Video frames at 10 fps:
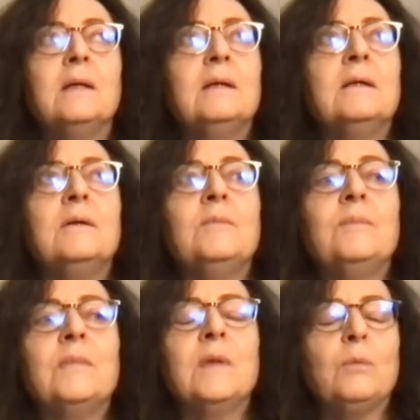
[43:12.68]

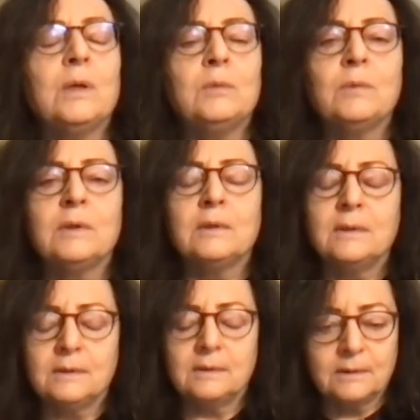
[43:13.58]
um, when
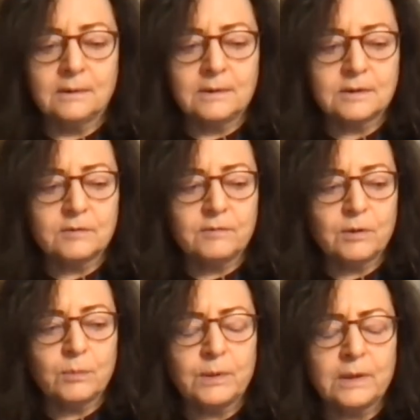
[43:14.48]
one uh, is
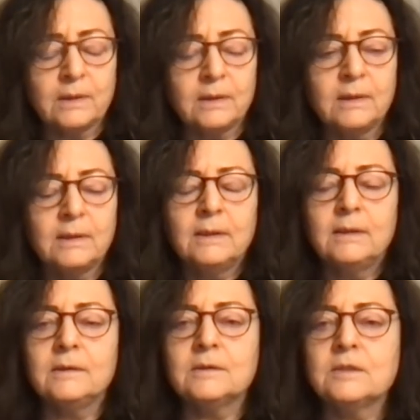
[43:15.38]
developing
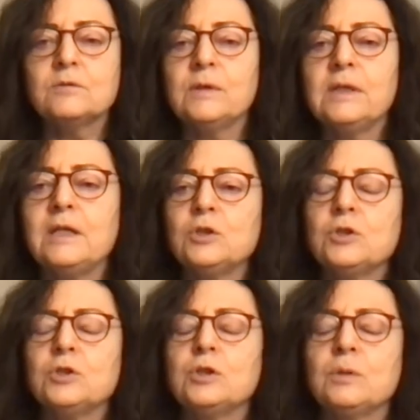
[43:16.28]
uh, this
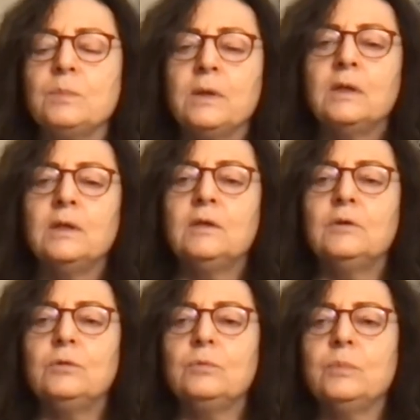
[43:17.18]
relationship
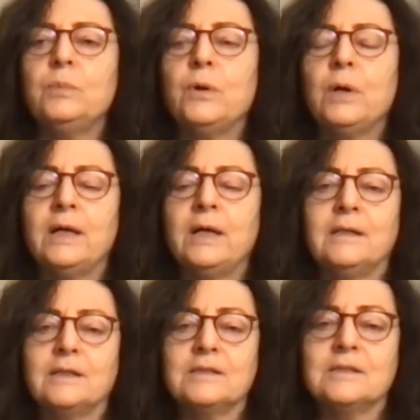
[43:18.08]
into a
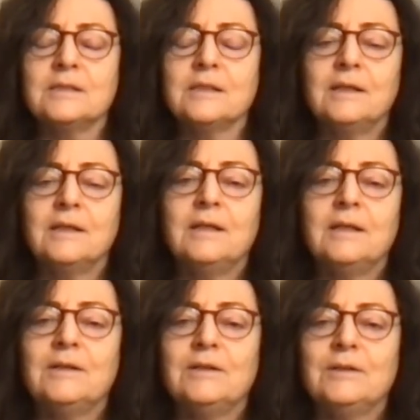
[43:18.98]
poetics
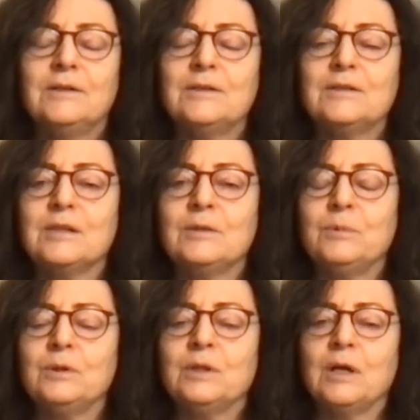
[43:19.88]
uh, that
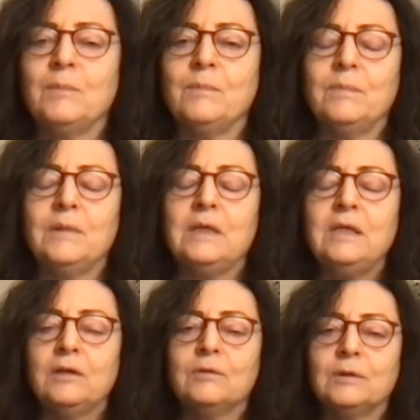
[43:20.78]
would come
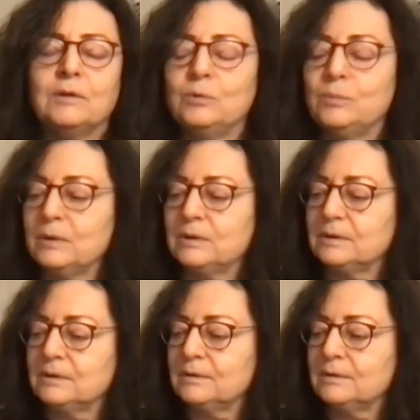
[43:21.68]
nearer to what uh,